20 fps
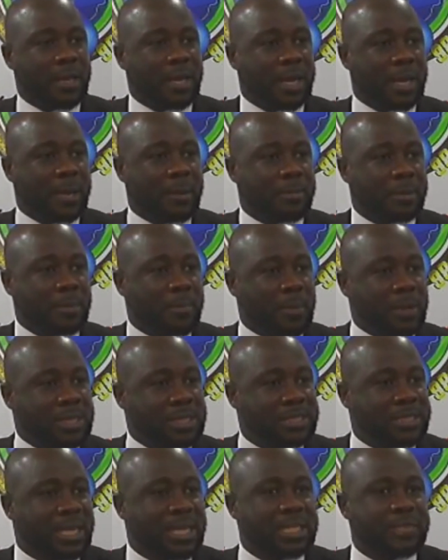the
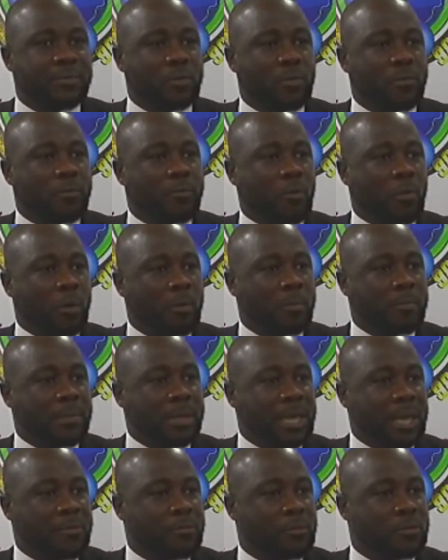president for
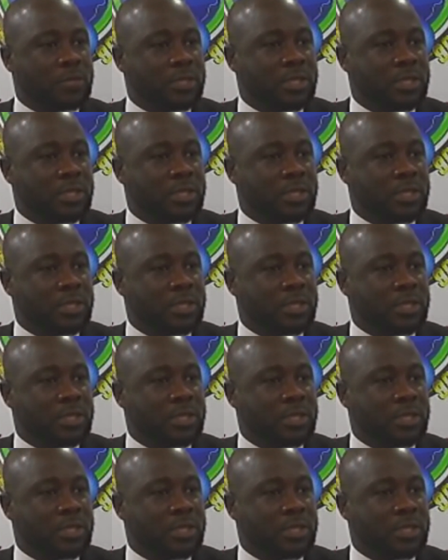begin for